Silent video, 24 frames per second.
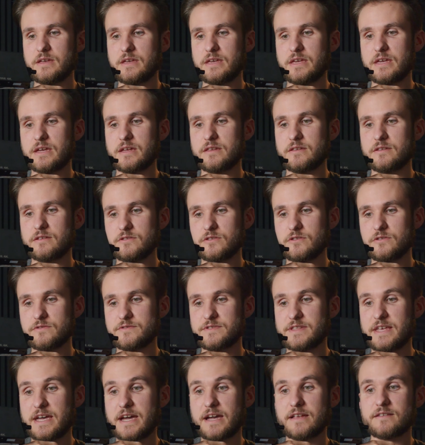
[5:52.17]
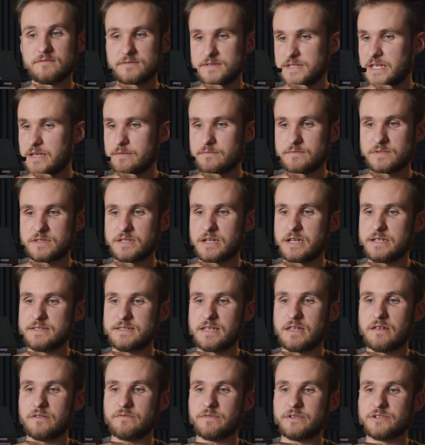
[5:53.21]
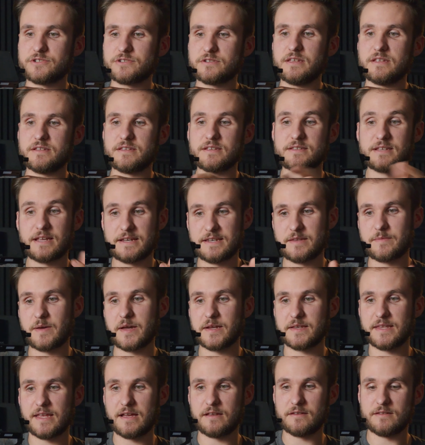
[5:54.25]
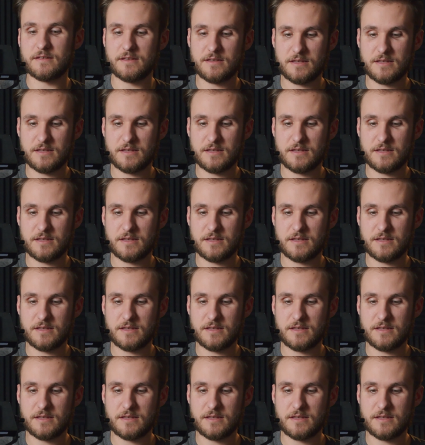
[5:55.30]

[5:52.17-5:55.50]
and use that same size Allen wrench to tighten it back down.